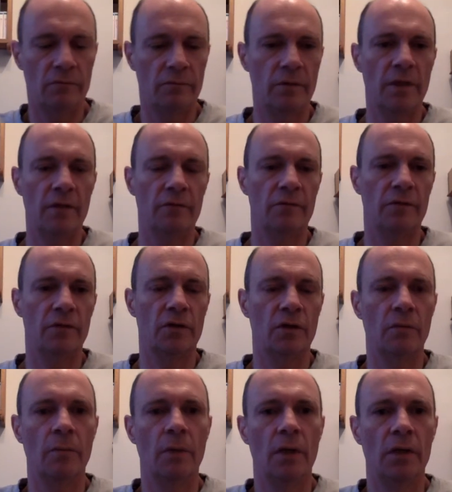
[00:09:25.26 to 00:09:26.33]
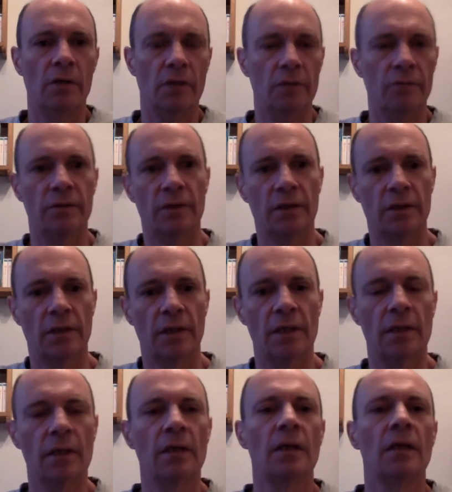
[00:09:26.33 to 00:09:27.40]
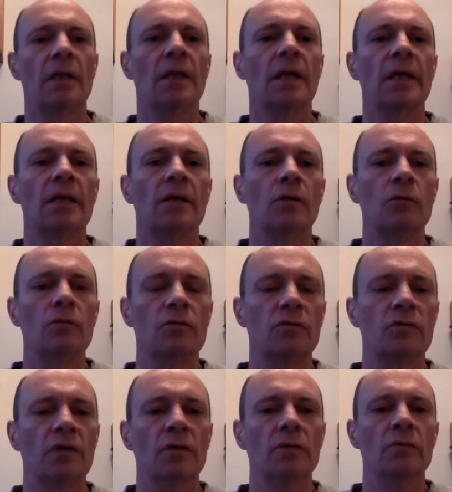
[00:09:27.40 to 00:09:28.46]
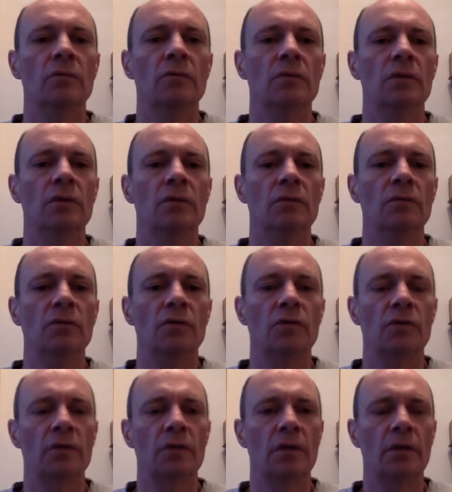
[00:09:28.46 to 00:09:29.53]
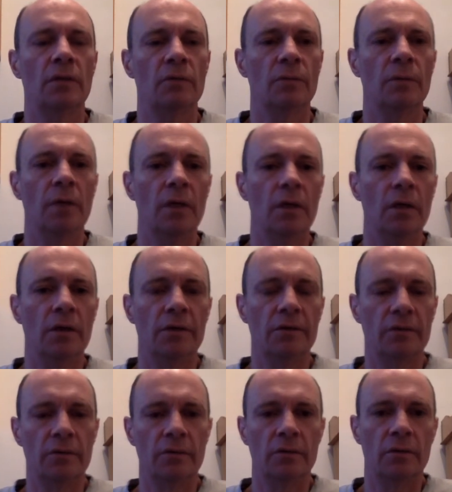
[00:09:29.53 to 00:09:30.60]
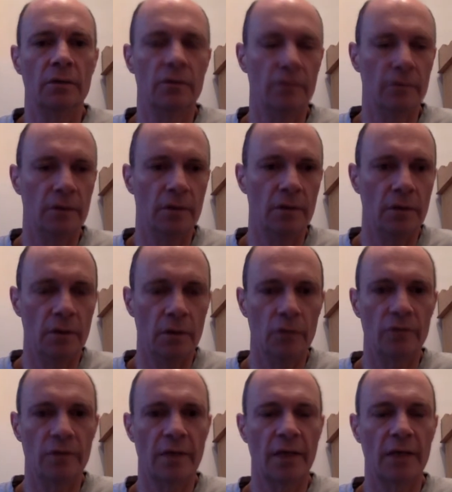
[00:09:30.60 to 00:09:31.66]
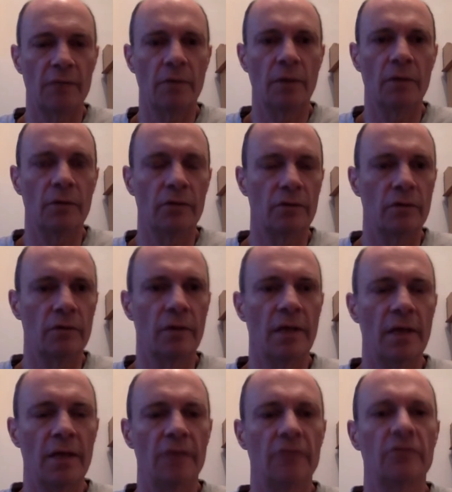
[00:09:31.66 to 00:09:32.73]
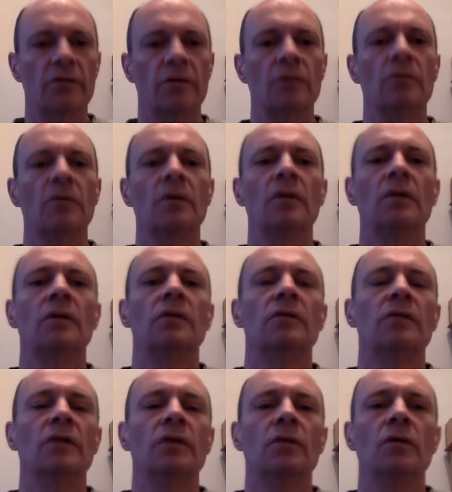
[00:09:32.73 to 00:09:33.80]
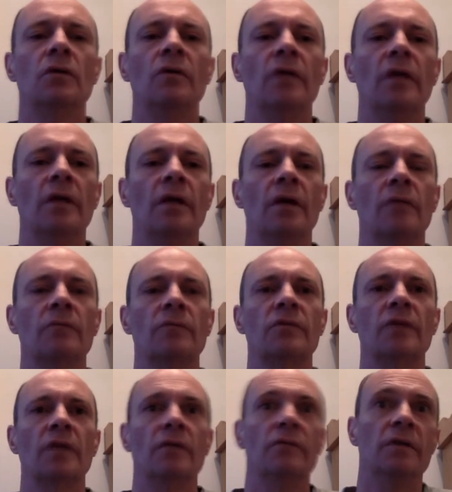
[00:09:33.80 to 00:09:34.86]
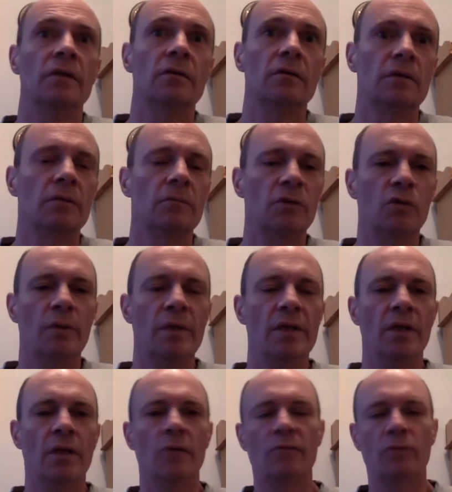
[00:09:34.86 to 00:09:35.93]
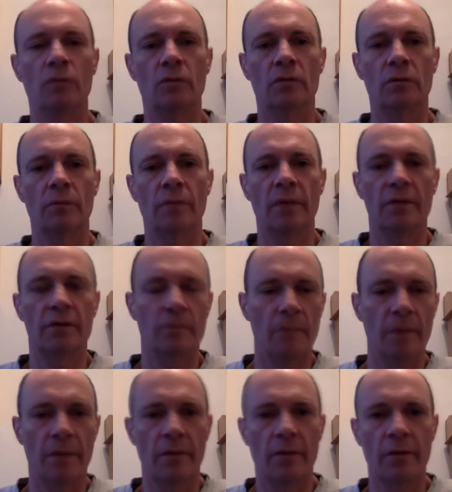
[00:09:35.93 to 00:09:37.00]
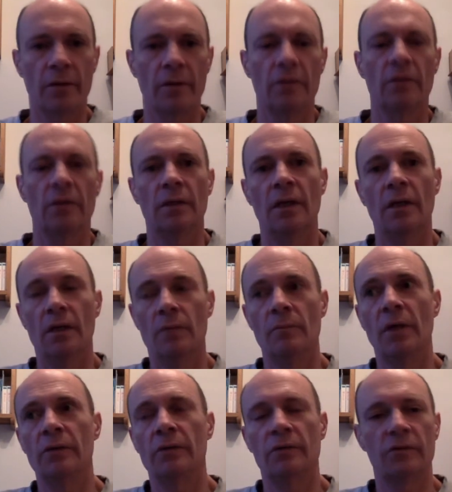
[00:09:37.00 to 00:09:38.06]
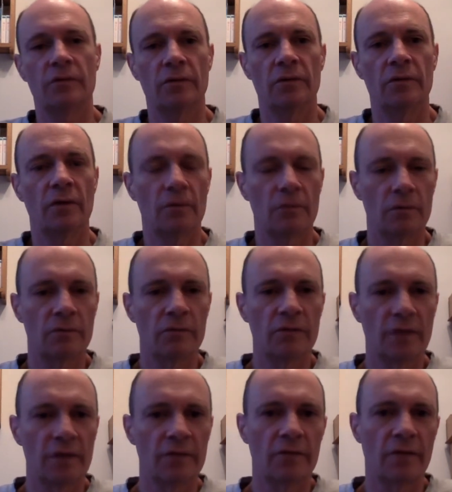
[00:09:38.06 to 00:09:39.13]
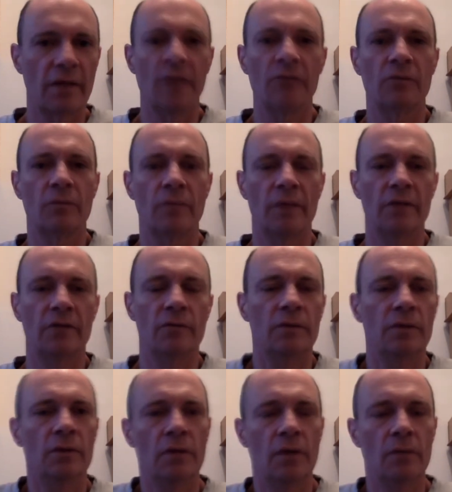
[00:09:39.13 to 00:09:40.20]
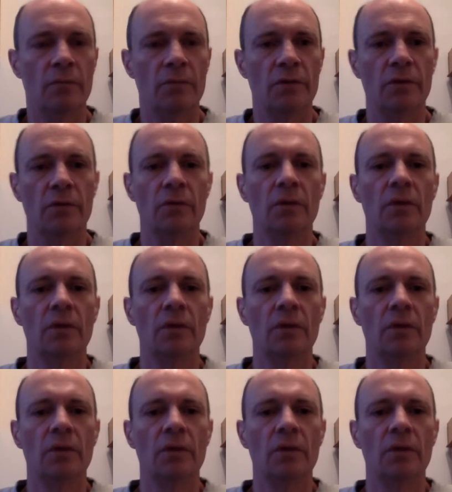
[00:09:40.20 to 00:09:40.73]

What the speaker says: they're a first-time buyer over 16, they can also use the Help to Buy ISA and use the cash bonus on theirs. So you could end up saving between you £400 a month and getting a bonus in total of £6,000 when you come to